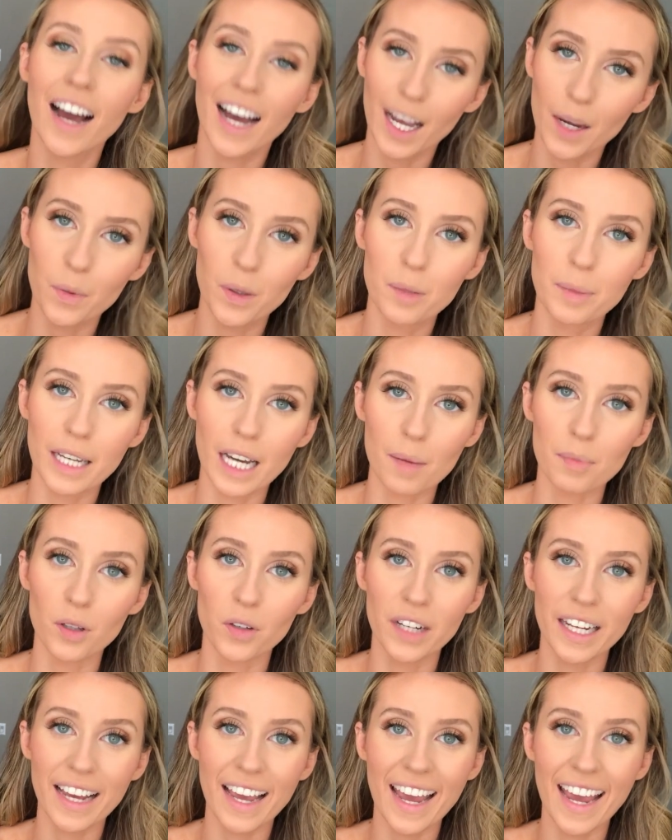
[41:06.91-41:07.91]
I will be
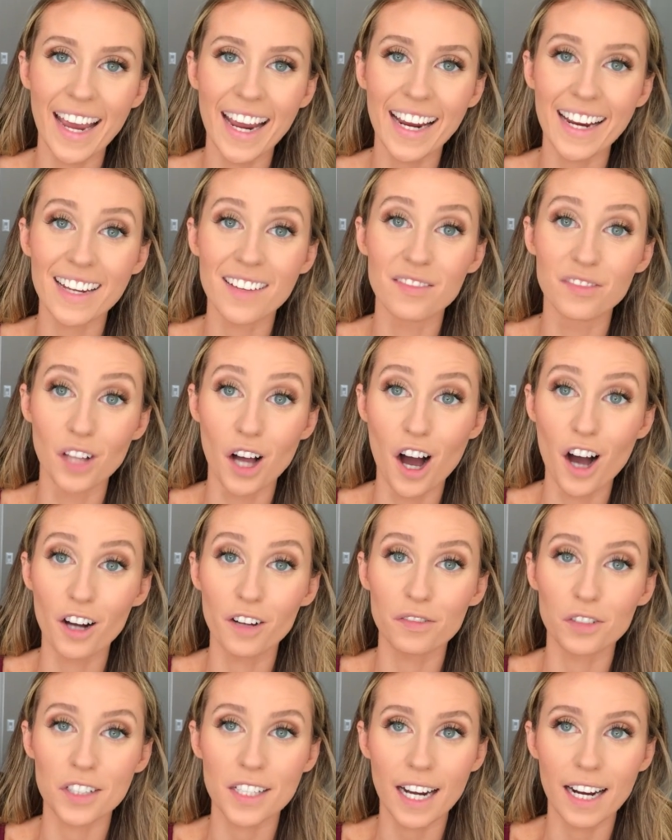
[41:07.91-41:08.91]
uploading a
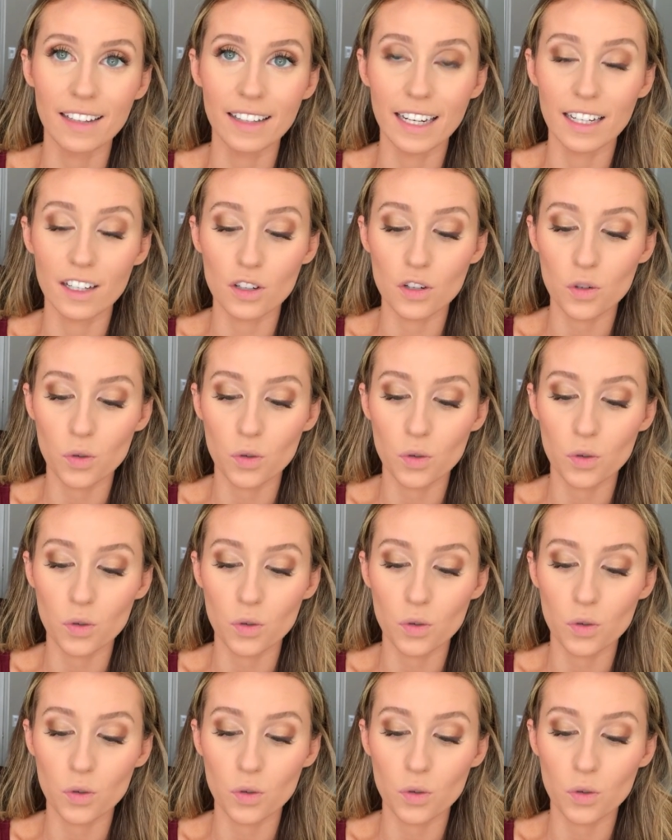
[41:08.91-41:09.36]
vlog for Thailand